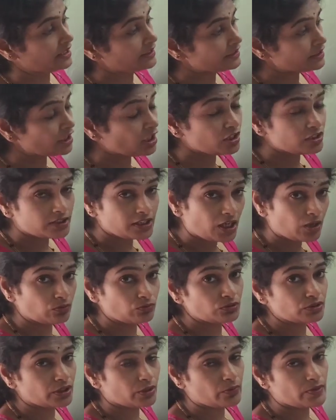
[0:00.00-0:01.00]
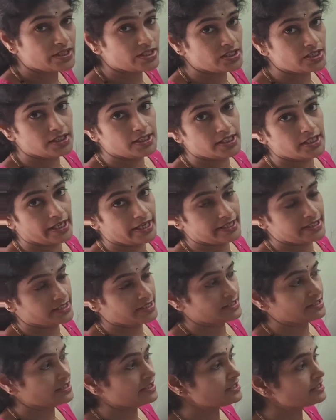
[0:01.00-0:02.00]
Now the question
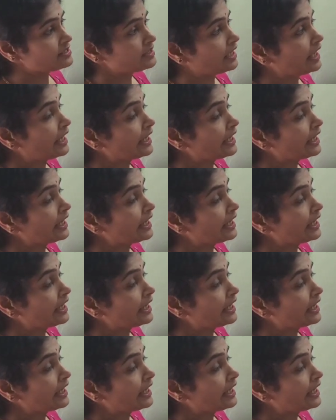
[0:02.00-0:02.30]
arises is,